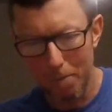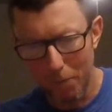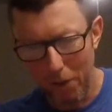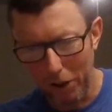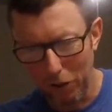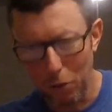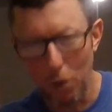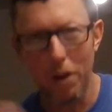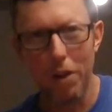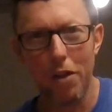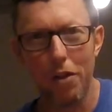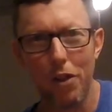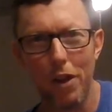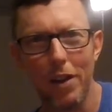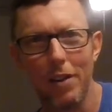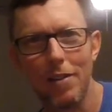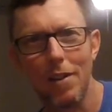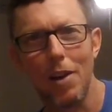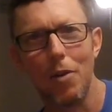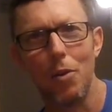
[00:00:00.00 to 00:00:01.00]
That's one of the
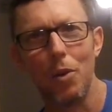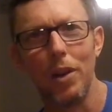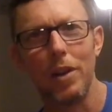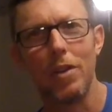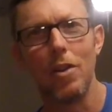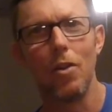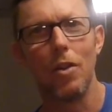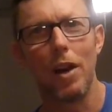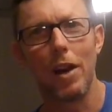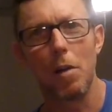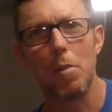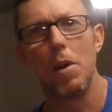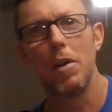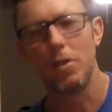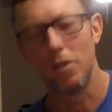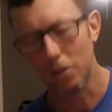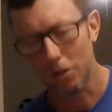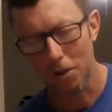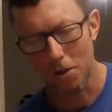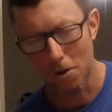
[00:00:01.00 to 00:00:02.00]
things I really don't like
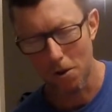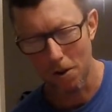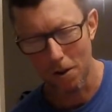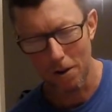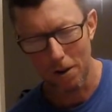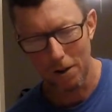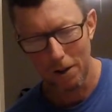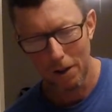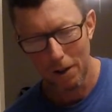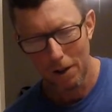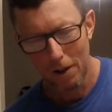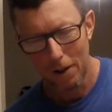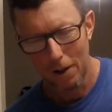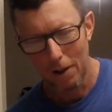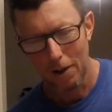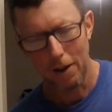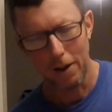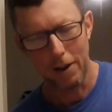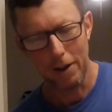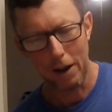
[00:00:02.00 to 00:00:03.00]
about this car.
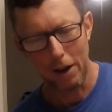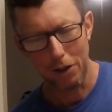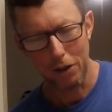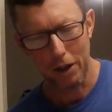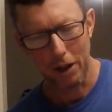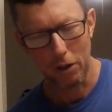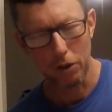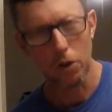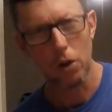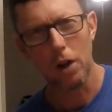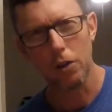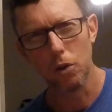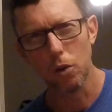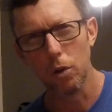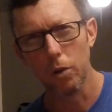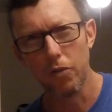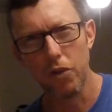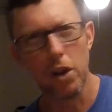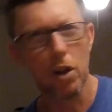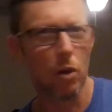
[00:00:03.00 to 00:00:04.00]
And I think I'll
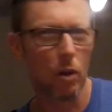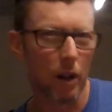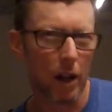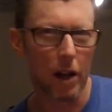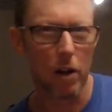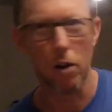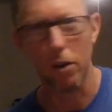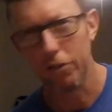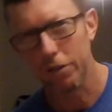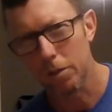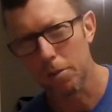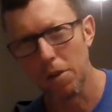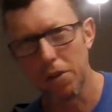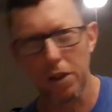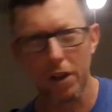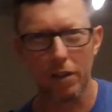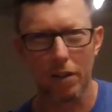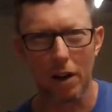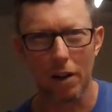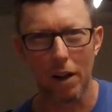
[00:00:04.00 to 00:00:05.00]
do a video later of some of the
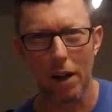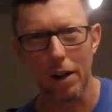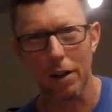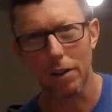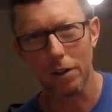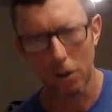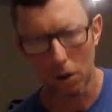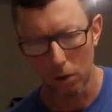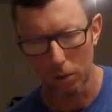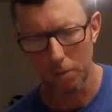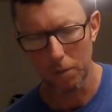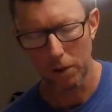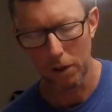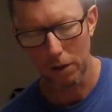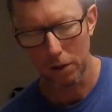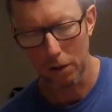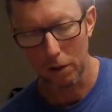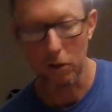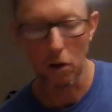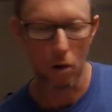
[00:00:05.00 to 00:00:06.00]
things I like and
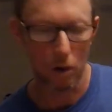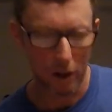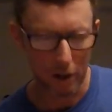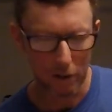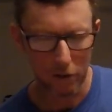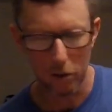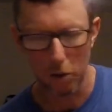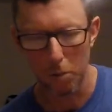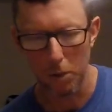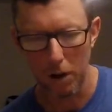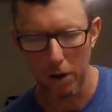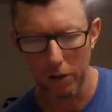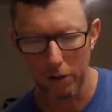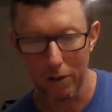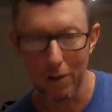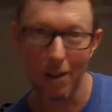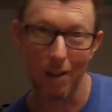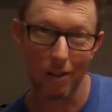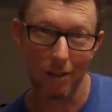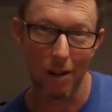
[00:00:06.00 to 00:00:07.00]
don't like so
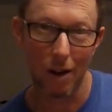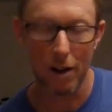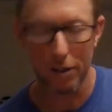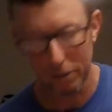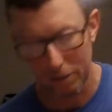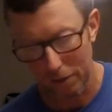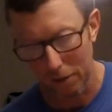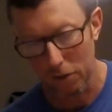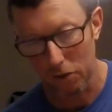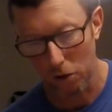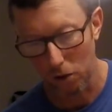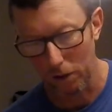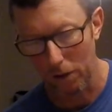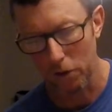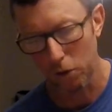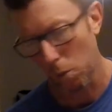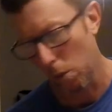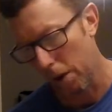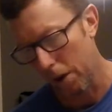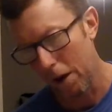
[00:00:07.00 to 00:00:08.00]
much. The exhaust certainly
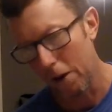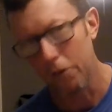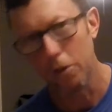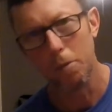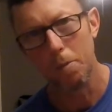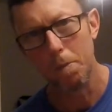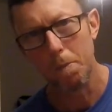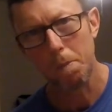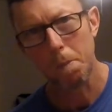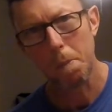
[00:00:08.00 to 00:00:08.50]
is one of them.